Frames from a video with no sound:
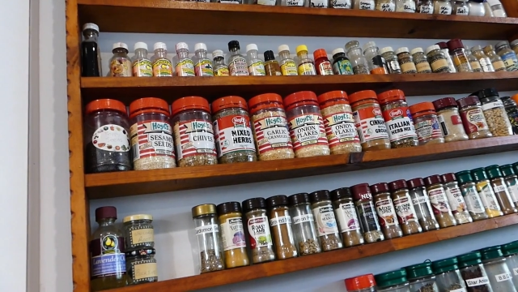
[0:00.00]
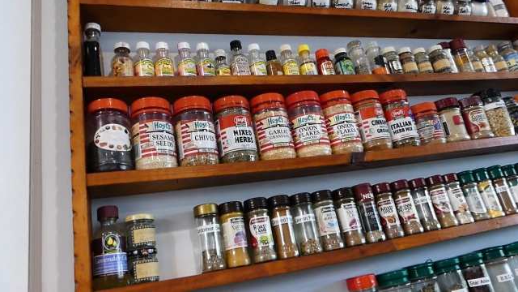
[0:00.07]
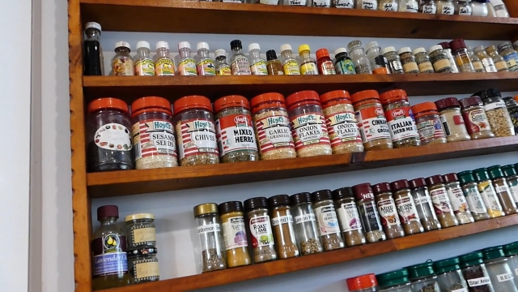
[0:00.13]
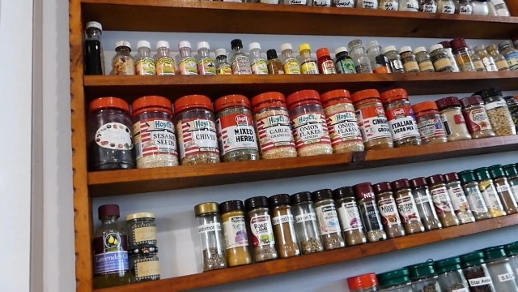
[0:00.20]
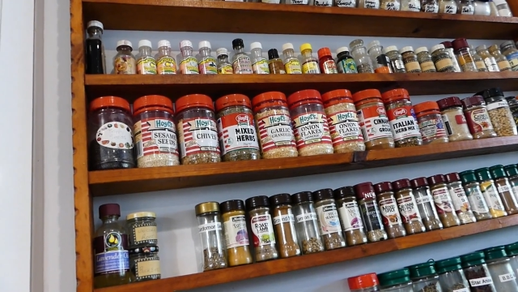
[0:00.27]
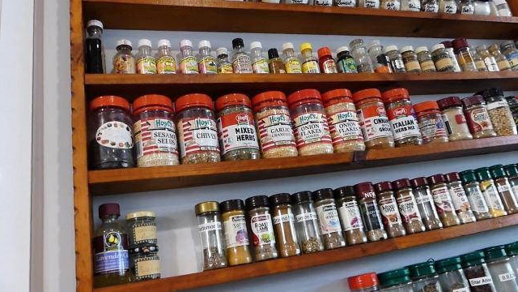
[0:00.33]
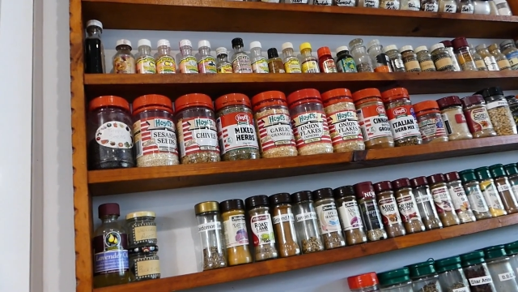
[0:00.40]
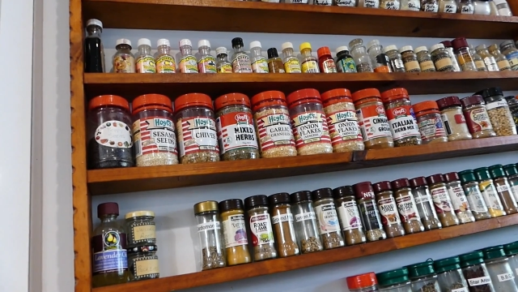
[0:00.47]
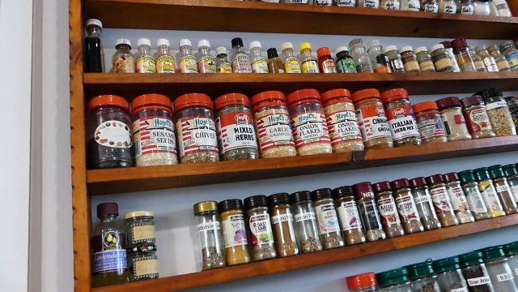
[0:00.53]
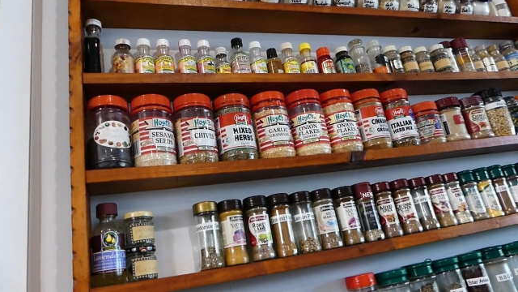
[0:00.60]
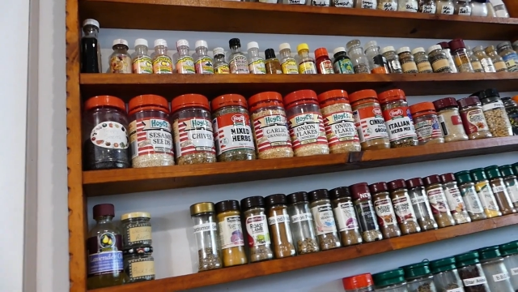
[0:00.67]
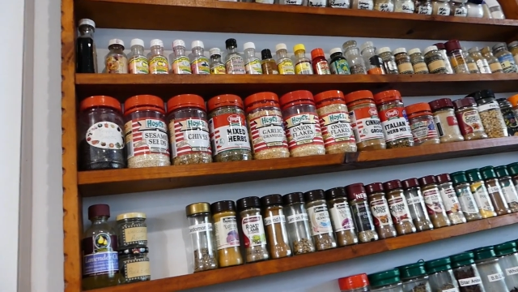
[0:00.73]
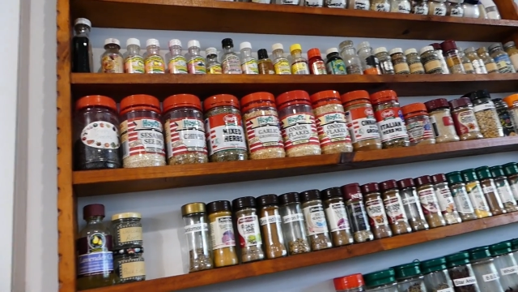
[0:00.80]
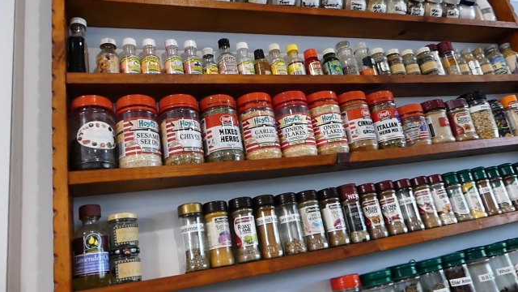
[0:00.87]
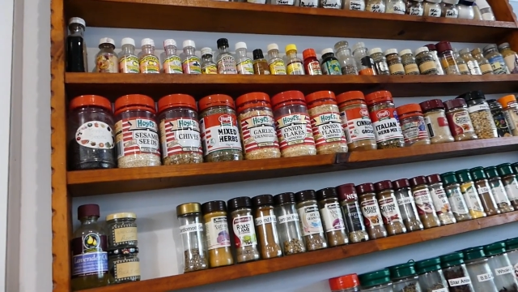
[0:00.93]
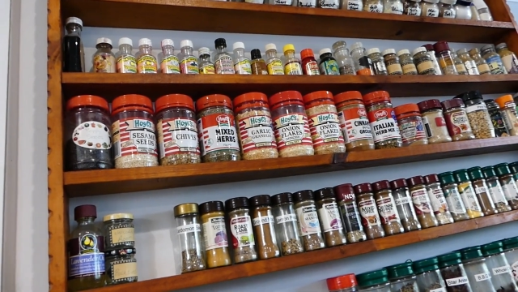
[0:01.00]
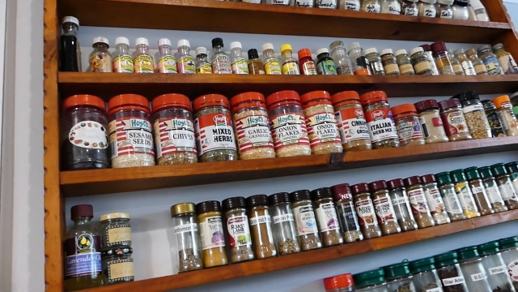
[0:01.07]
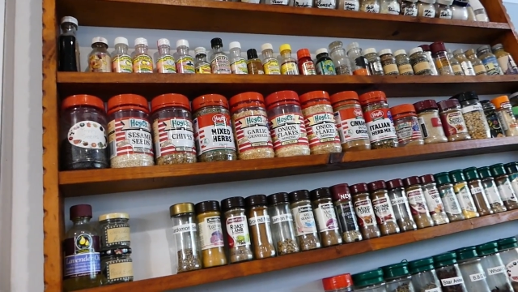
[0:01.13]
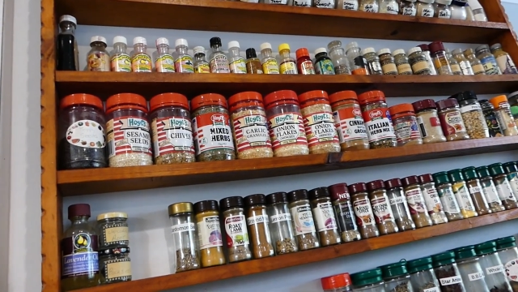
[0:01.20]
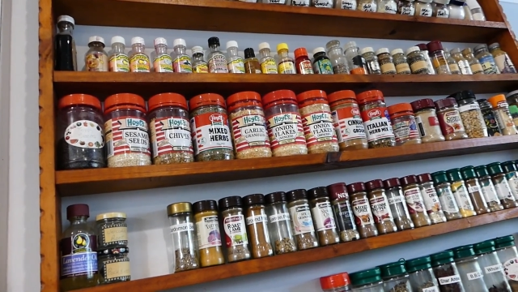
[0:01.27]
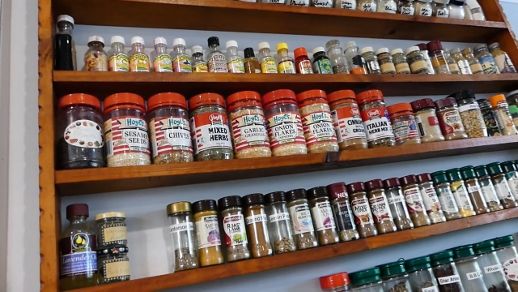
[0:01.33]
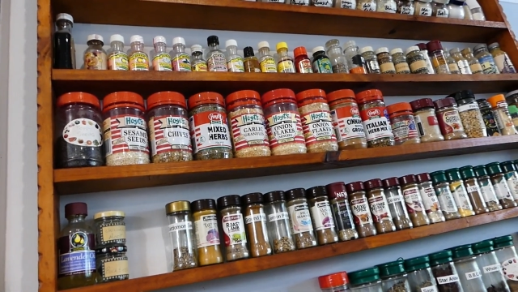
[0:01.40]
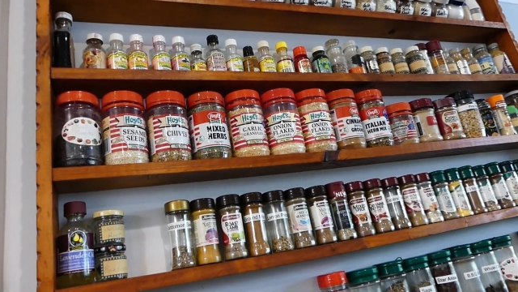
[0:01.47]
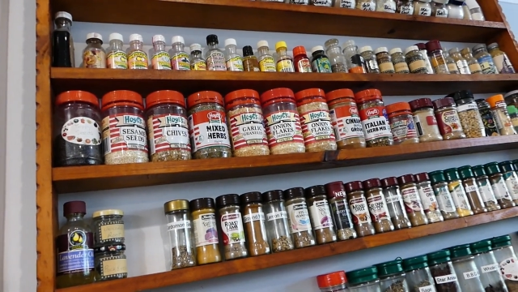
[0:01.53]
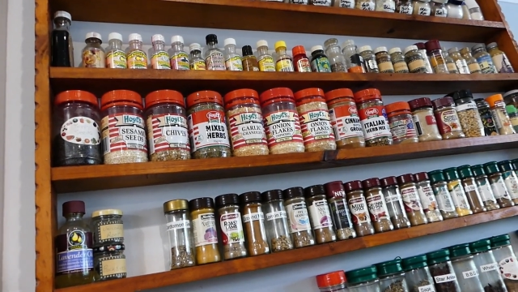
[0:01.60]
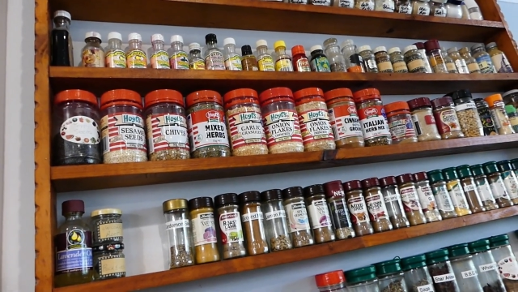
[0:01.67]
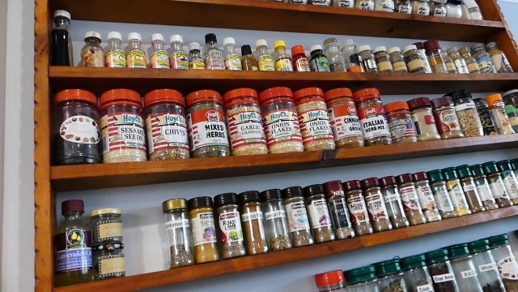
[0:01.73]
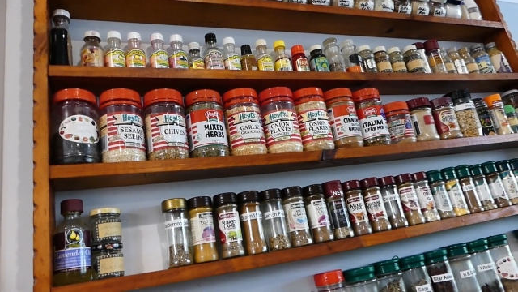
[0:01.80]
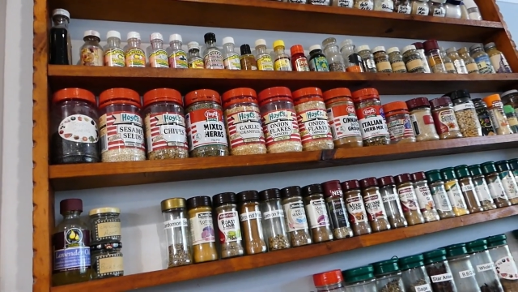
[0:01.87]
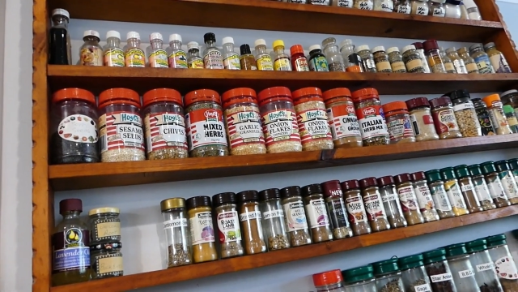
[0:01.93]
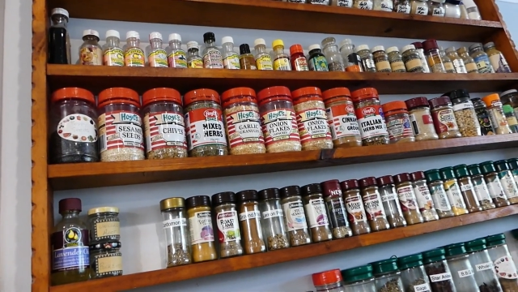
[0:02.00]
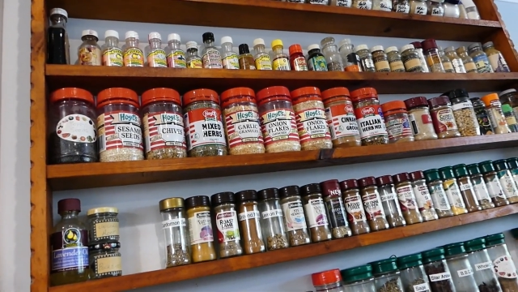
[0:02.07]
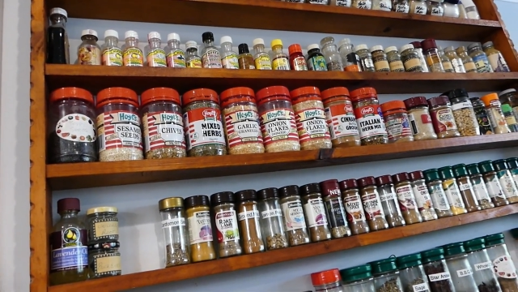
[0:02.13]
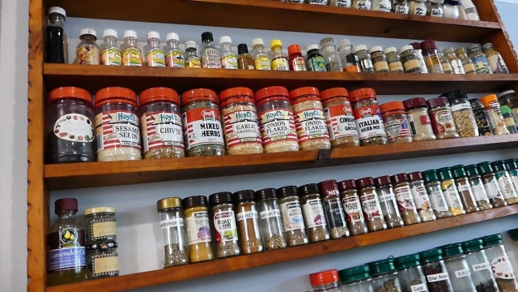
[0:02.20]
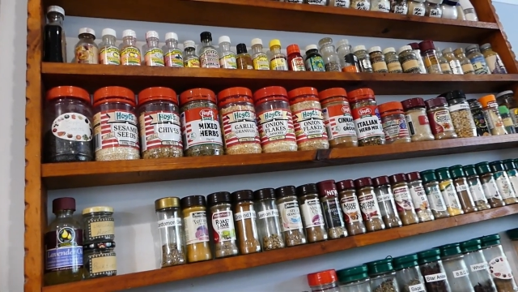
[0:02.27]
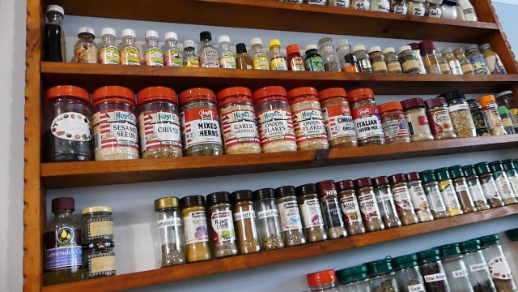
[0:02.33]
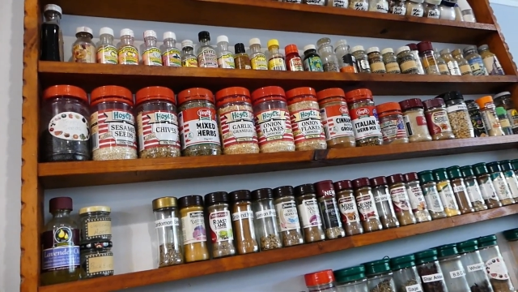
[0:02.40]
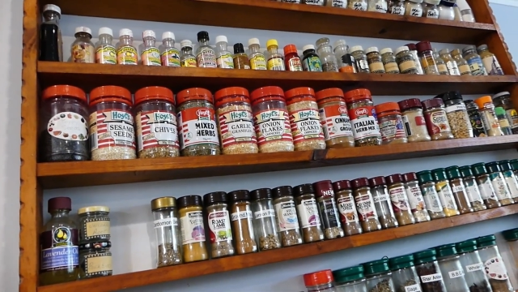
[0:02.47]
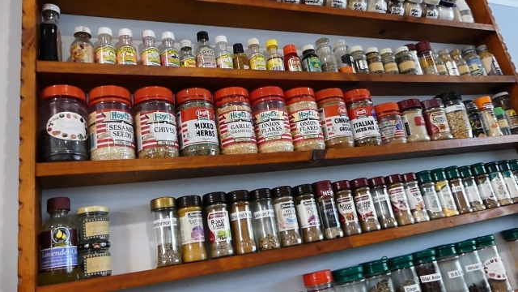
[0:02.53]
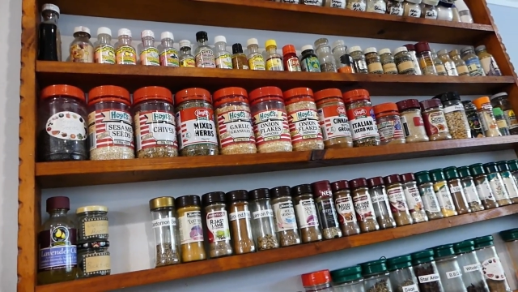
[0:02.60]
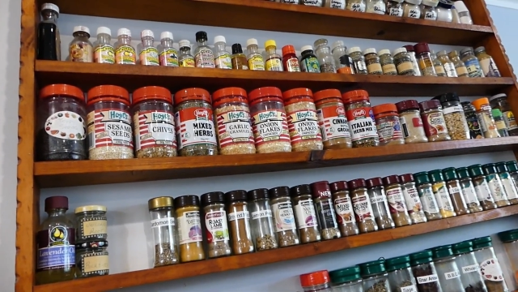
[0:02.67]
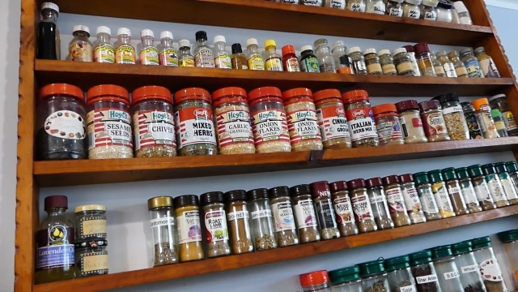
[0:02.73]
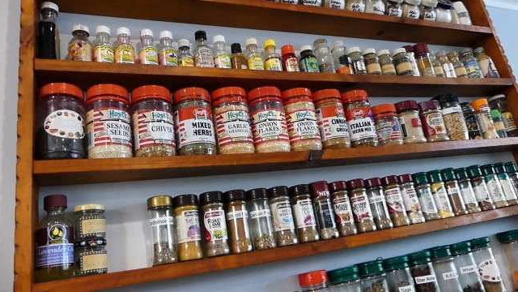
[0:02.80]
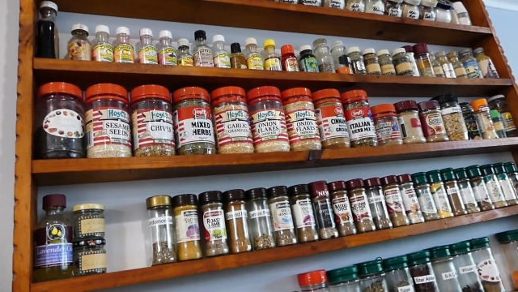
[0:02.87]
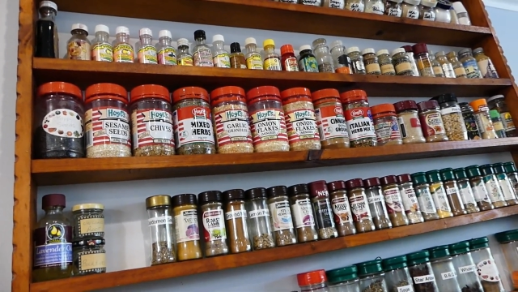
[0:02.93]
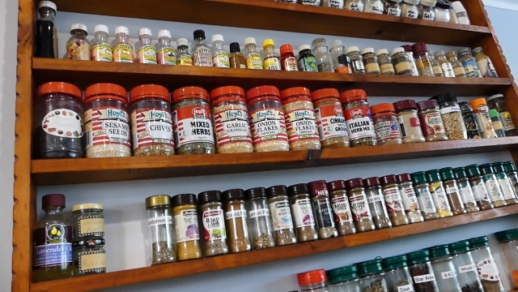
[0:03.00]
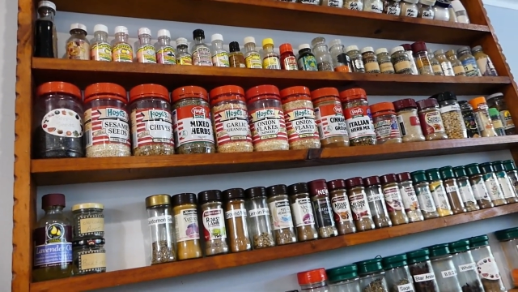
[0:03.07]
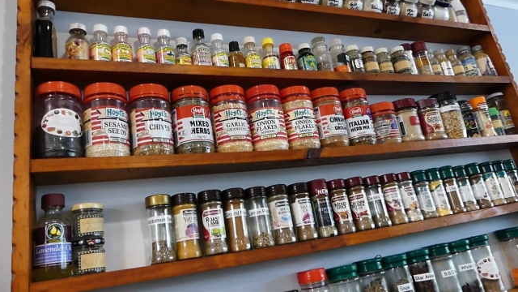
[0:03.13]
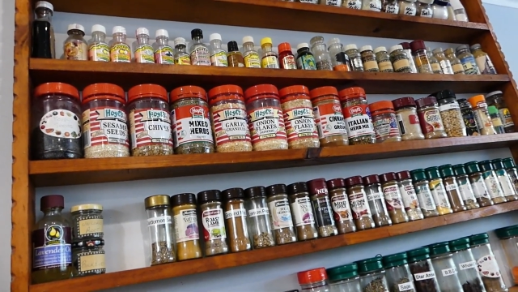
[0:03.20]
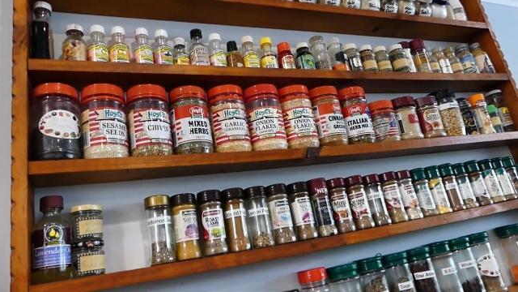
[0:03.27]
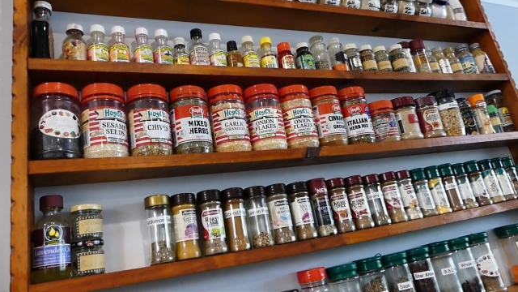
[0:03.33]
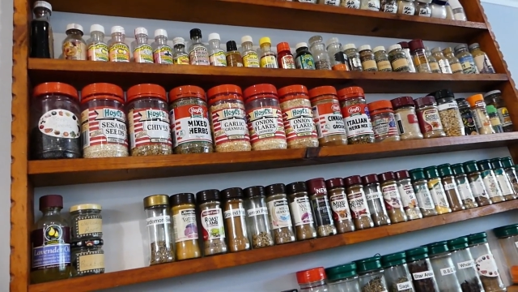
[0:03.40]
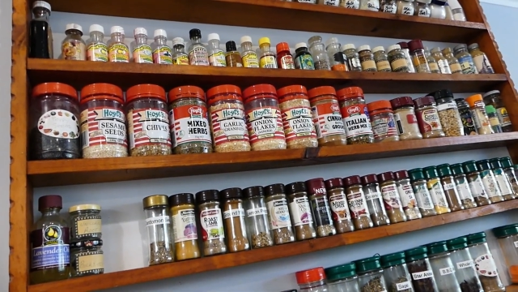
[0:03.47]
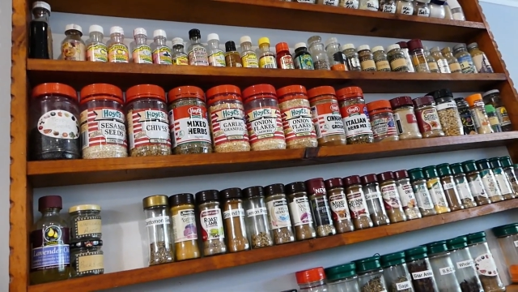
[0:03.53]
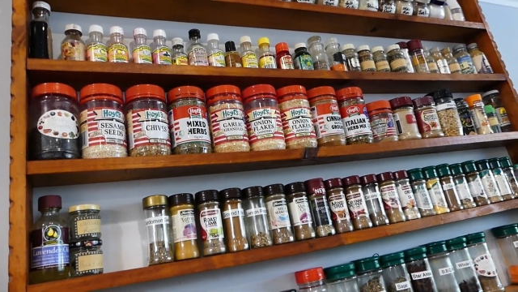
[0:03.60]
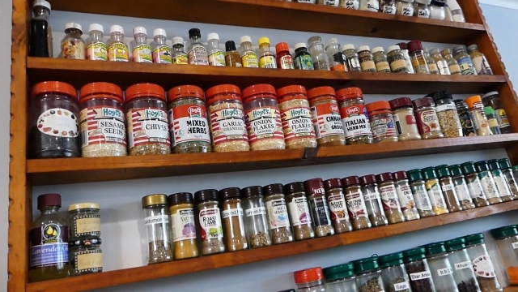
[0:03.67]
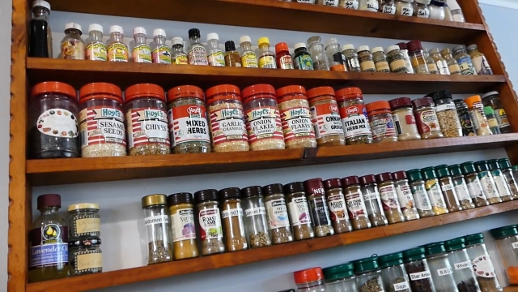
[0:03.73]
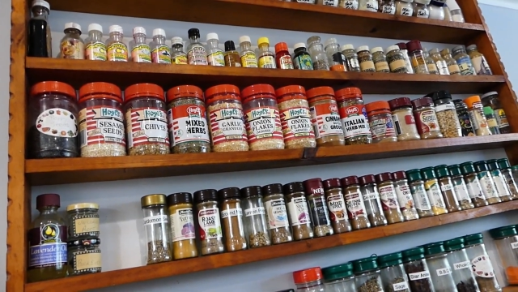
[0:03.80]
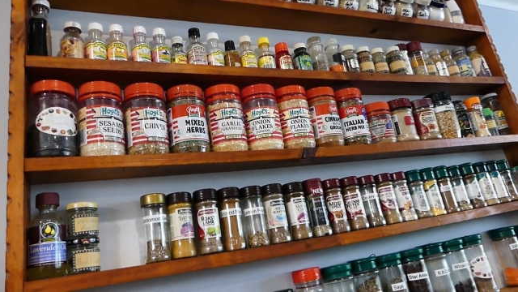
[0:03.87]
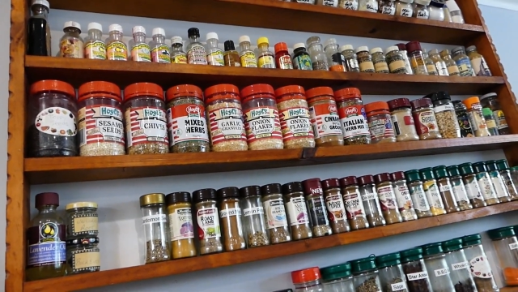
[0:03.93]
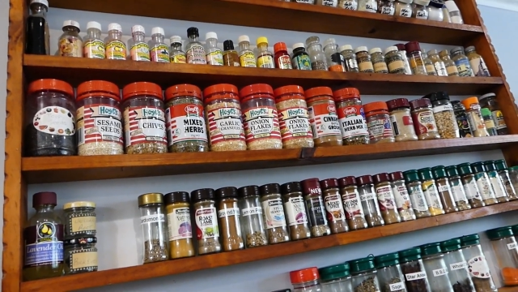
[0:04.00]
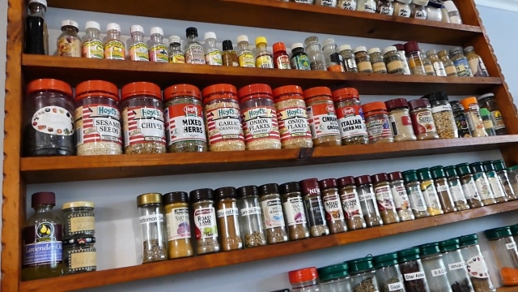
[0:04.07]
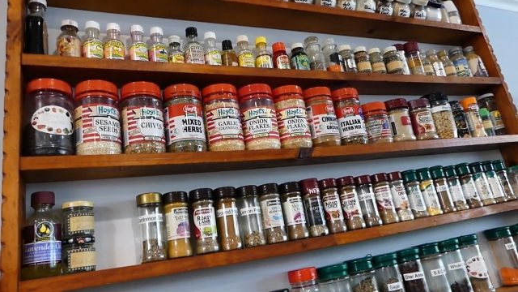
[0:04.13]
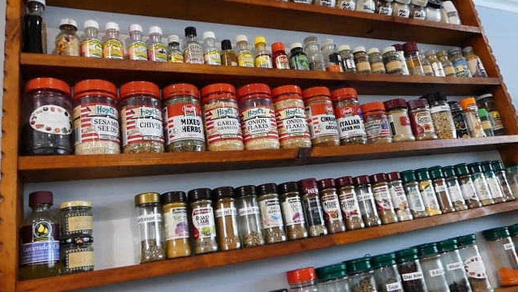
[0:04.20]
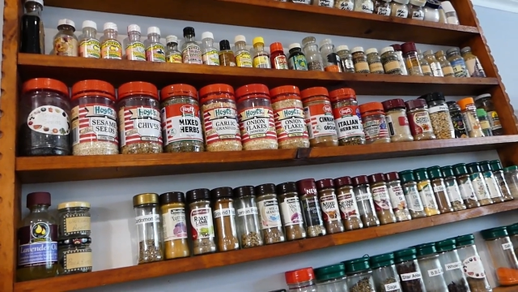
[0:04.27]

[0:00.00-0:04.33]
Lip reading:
No face is visible, so there are no lips to read.